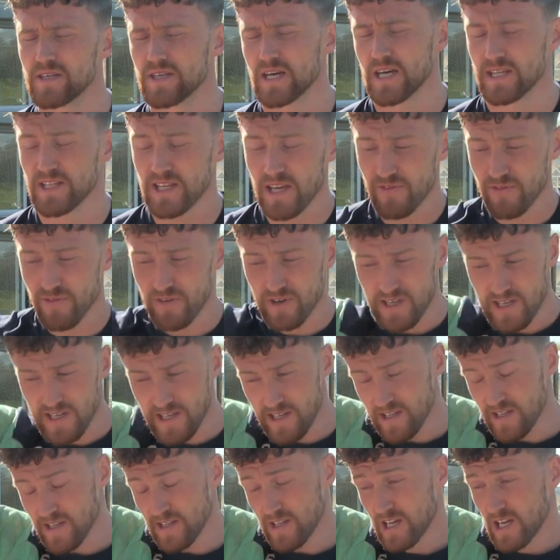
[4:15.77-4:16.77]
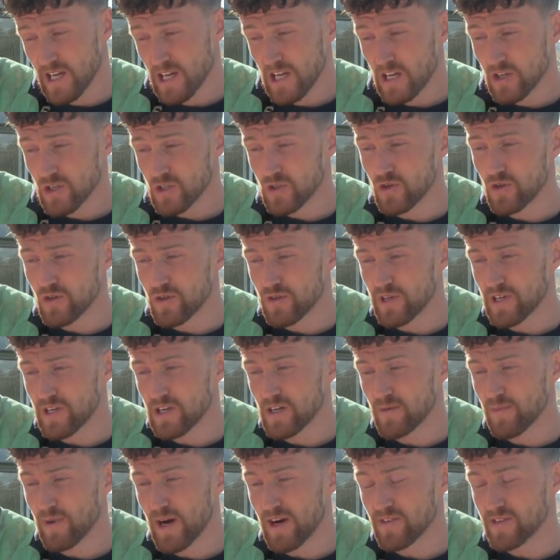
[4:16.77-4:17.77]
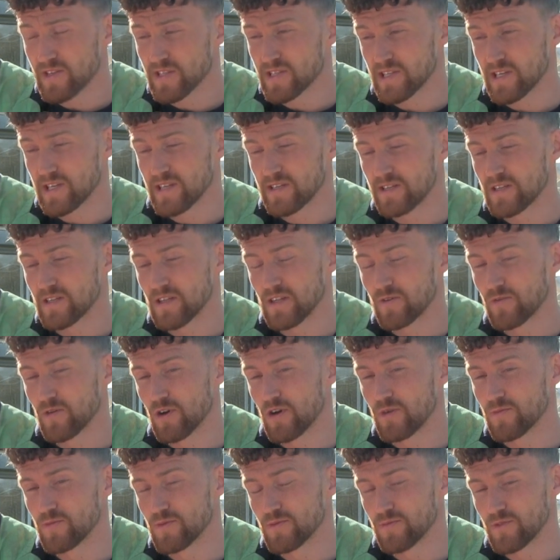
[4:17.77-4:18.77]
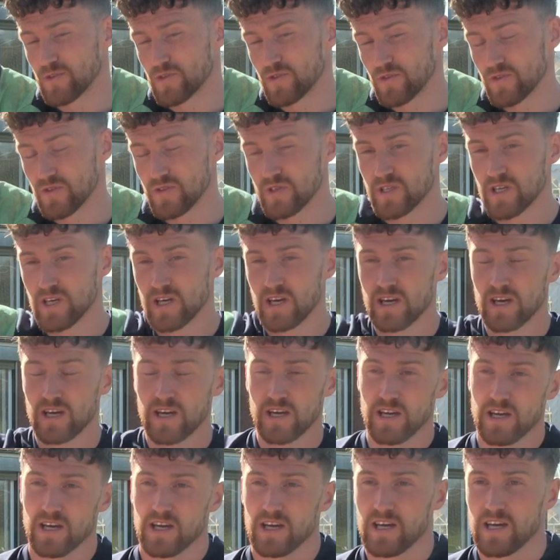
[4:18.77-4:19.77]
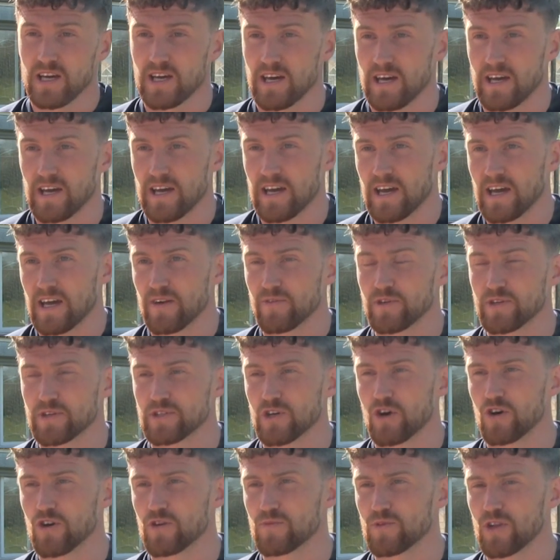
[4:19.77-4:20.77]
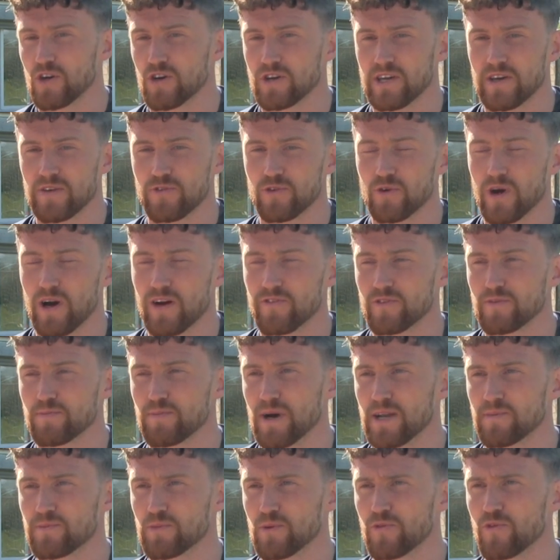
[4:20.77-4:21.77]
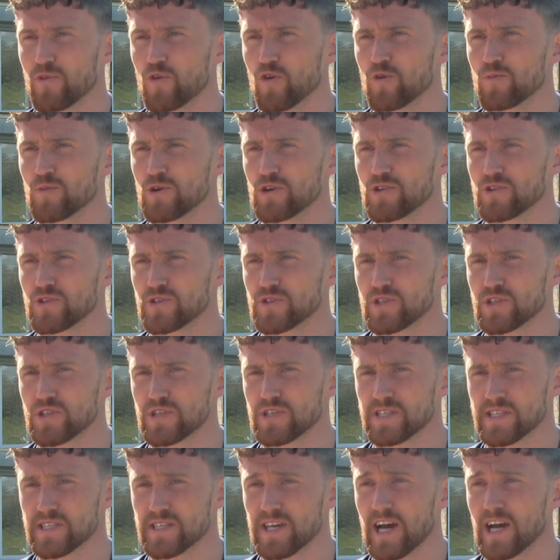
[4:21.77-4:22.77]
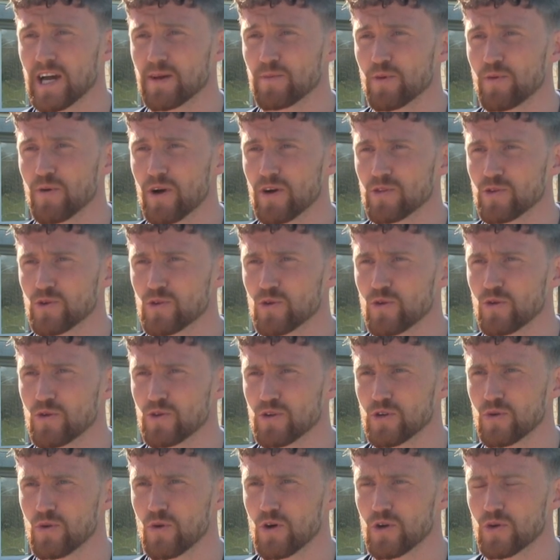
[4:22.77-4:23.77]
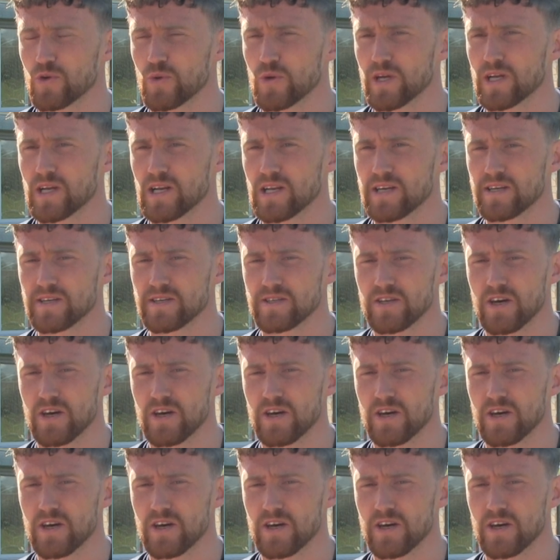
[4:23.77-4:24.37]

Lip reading: Yeah, definitely. It's a good thing about this season at the moment, because every time, like, if you have a bad performance, there's a game around the corner quite quickly.